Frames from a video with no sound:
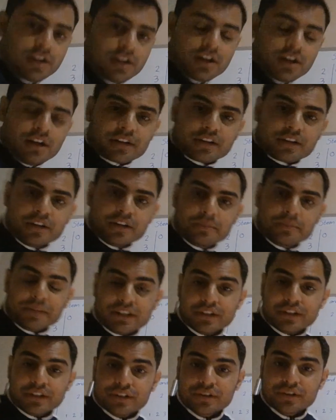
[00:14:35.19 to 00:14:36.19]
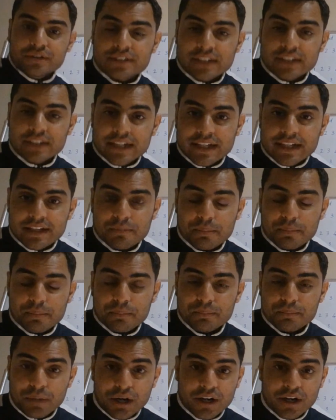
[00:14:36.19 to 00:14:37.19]
are going to be used in
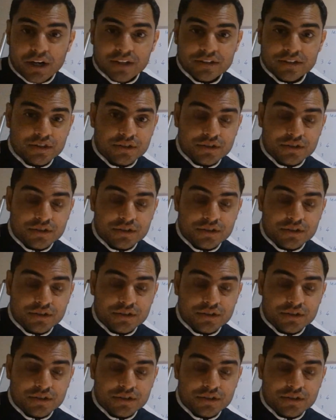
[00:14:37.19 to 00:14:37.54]
part